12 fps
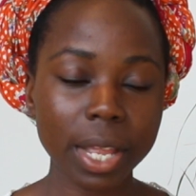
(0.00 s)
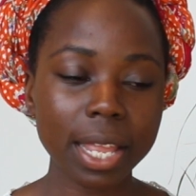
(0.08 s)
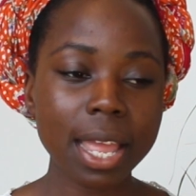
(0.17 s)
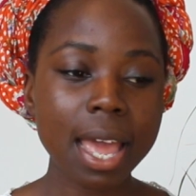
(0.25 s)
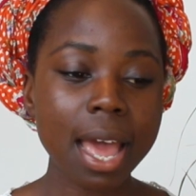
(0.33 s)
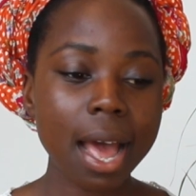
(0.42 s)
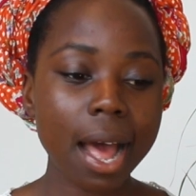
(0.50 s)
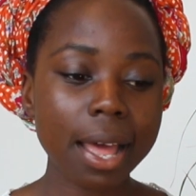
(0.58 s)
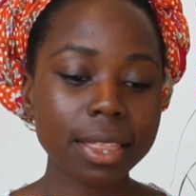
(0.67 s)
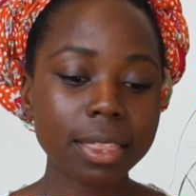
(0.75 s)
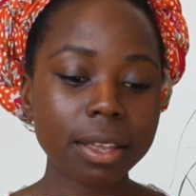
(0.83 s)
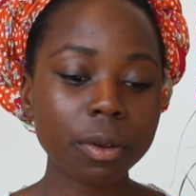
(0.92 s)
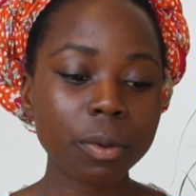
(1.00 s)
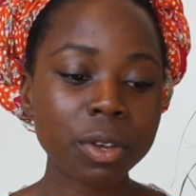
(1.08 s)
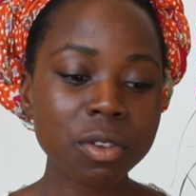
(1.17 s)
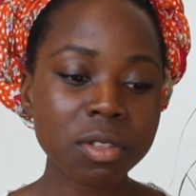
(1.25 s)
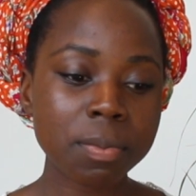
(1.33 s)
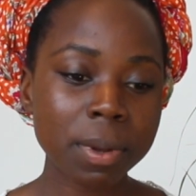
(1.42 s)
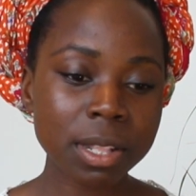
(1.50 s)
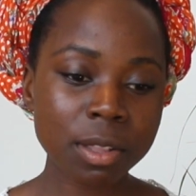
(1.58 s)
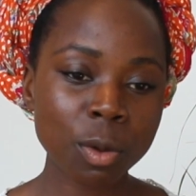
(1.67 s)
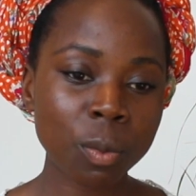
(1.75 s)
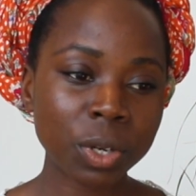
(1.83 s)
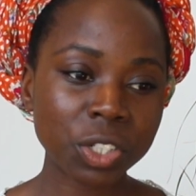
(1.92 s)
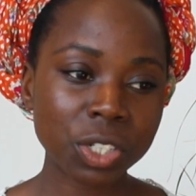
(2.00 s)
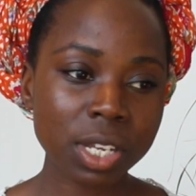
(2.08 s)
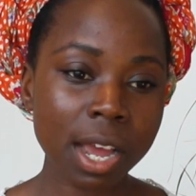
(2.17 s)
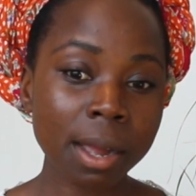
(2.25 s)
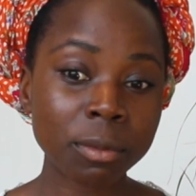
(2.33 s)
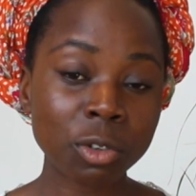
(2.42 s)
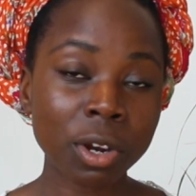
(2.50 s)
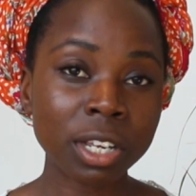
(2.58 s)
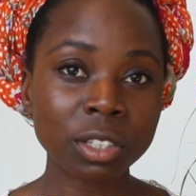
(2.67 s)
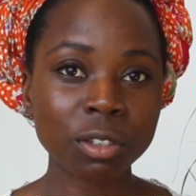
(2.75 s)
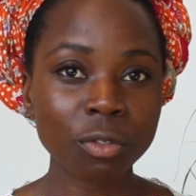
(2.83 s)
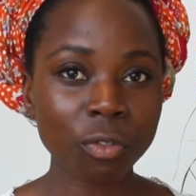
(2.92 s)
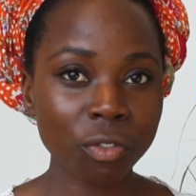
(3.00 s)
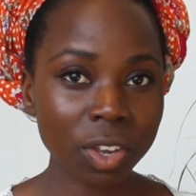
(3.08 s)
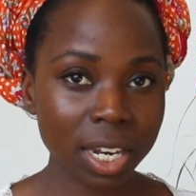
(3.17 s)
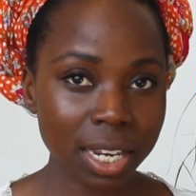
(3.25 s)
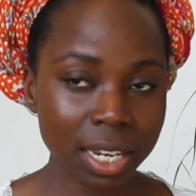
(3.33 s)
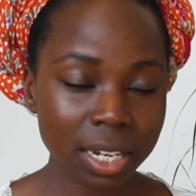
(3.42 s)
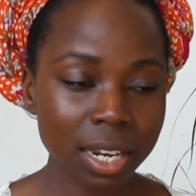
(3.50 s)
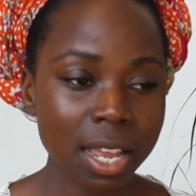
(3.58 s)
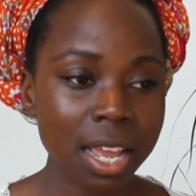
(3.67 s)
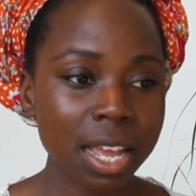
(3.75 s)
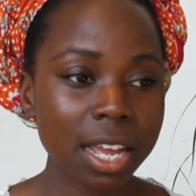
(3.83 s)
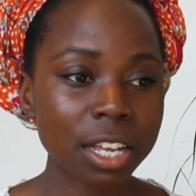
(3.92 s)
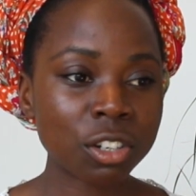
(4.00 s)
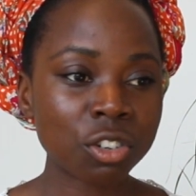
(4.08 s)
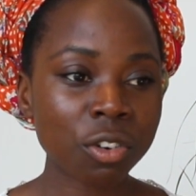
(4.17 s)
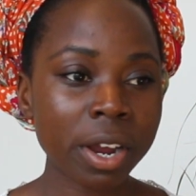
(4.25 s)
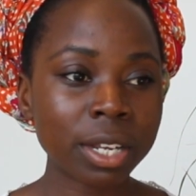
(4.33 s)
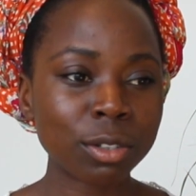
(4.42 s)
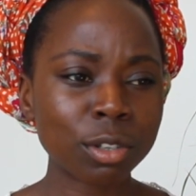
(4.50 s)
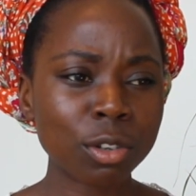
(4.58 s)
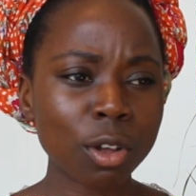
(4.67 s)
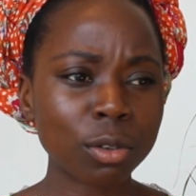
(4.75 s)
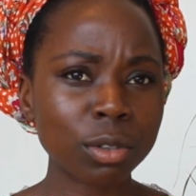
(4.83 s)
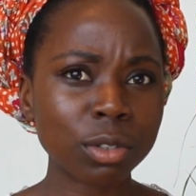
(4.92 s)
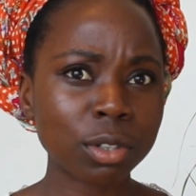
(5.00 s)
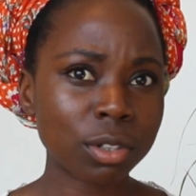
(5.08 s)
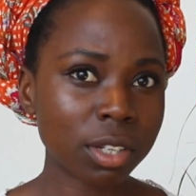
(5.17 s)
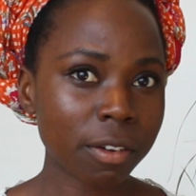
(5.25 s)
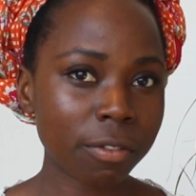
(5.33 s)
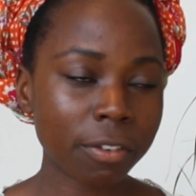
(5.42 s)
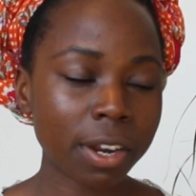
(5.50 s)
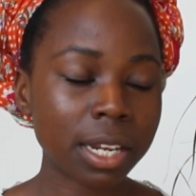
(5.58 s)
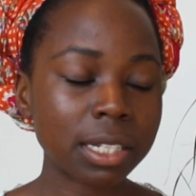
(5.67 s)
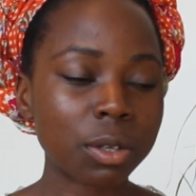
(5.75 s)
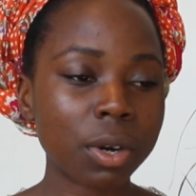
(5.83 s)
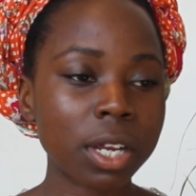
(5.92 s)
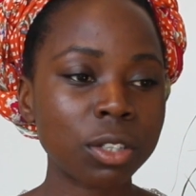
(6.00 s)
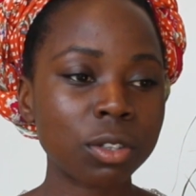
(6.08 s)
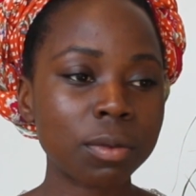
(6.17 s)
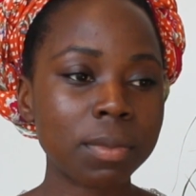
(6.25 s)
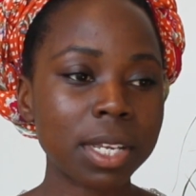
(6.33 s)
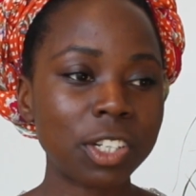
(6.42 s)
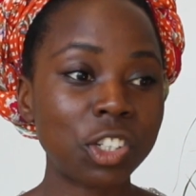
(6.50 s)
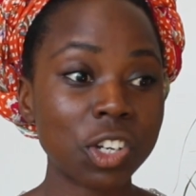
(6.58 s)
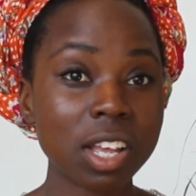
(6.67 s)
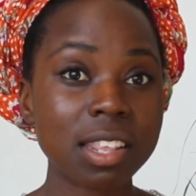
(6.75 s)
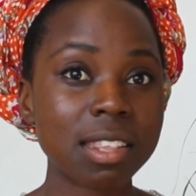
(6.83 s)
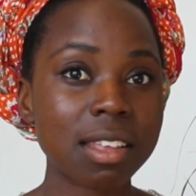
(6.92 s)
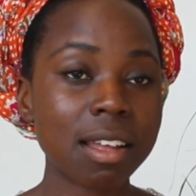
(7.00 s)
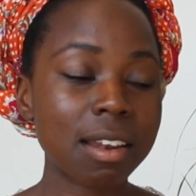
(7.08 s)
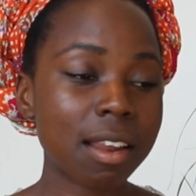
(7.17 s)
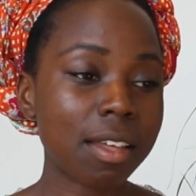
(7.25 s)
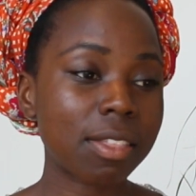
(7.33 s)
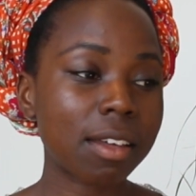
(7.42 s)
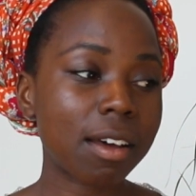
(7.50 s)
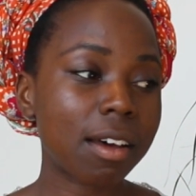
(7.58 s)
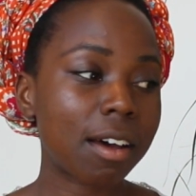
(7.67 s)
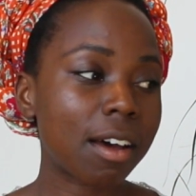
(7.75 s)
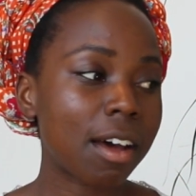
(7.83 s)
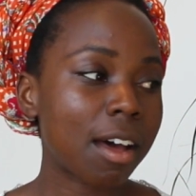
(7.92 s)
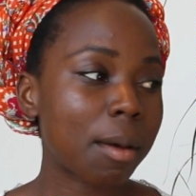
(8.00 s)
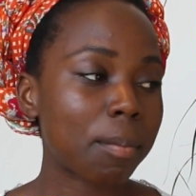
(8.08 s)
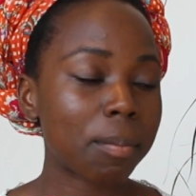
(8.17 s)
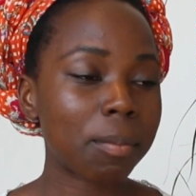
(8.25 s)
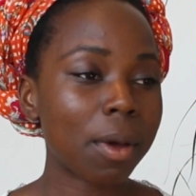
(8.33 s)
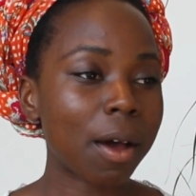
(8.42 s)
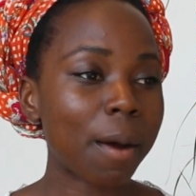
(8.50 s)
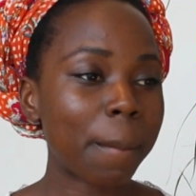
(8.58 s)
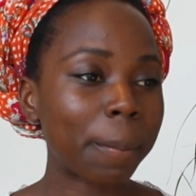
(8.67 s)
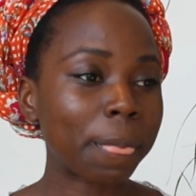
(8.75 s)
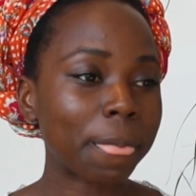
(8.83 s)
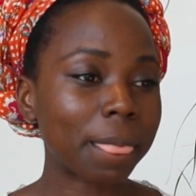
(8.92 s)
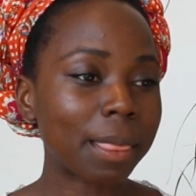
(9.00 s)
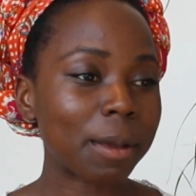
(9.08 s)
way. I think when you spend so much time trying to fit in and trying to not look so different, trying to be just another um,